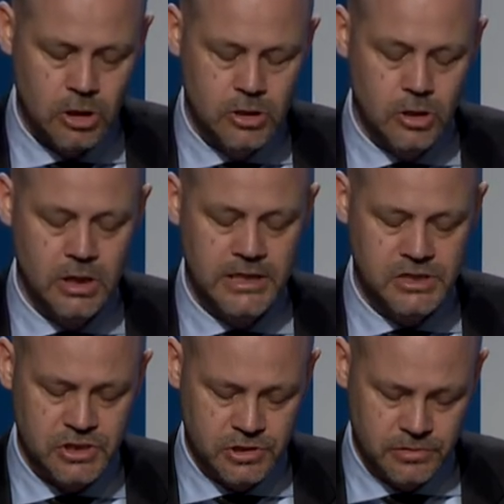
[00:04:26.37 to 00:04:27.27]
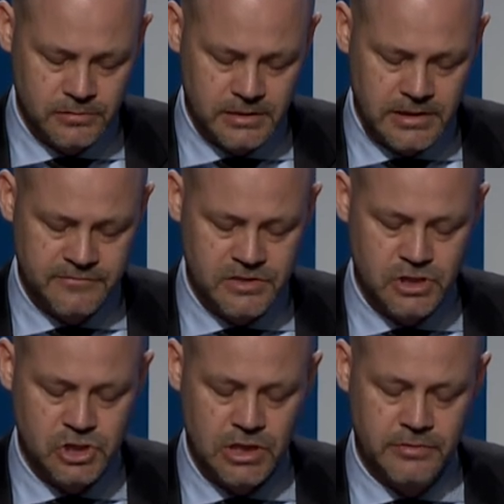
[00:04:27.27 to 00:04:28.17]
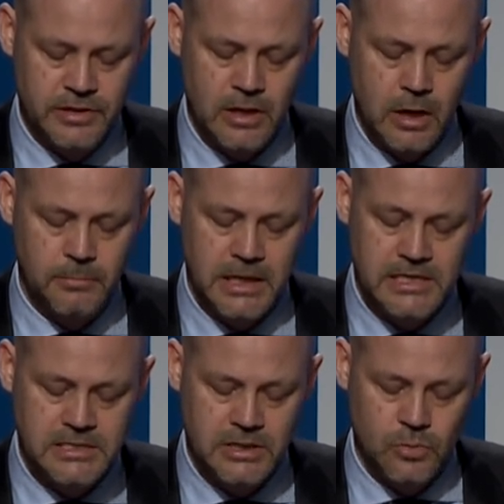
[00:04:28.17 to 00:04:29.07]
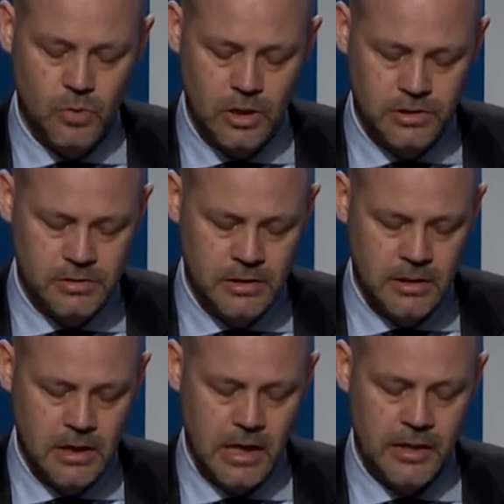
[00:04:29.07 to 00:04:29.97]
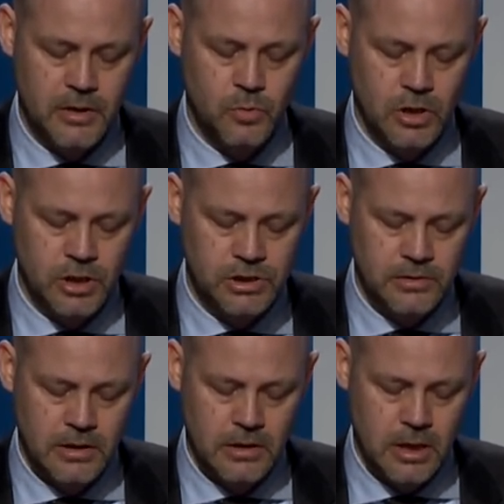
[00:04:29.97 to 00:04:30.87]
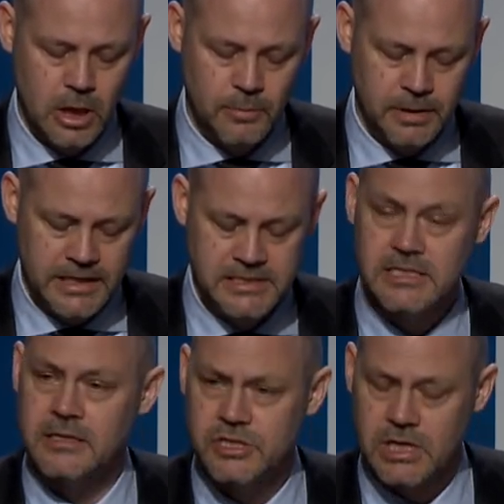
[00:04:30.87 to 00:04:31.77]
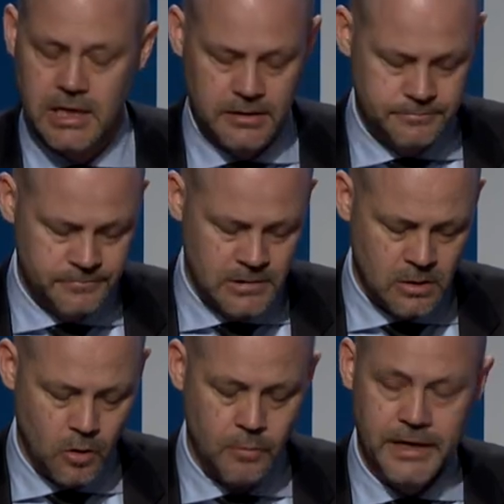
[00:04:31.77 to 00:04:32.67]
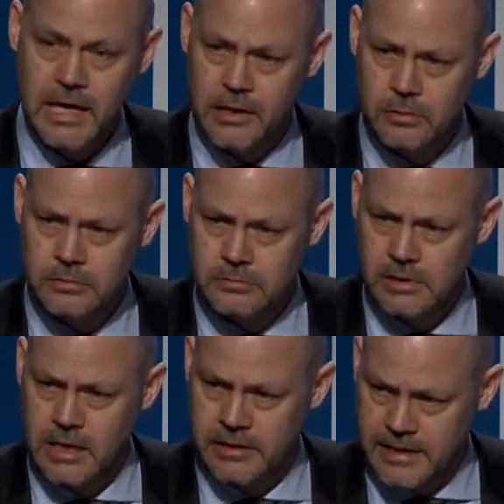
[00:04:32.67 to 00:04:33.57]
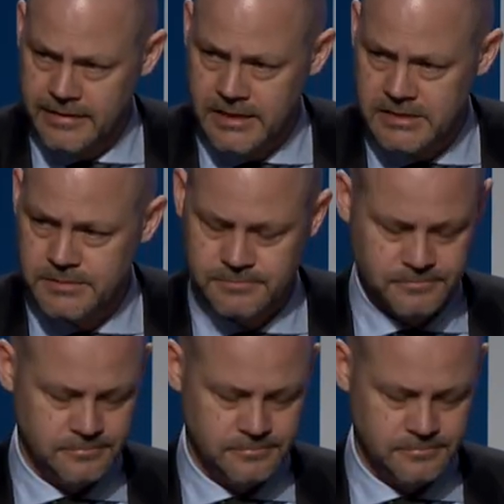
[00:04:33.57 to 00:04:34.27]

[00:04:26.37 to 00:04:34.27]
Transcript: "Good literature gives the children a place in the world, and the world a place in the child." Obrigado and gracias.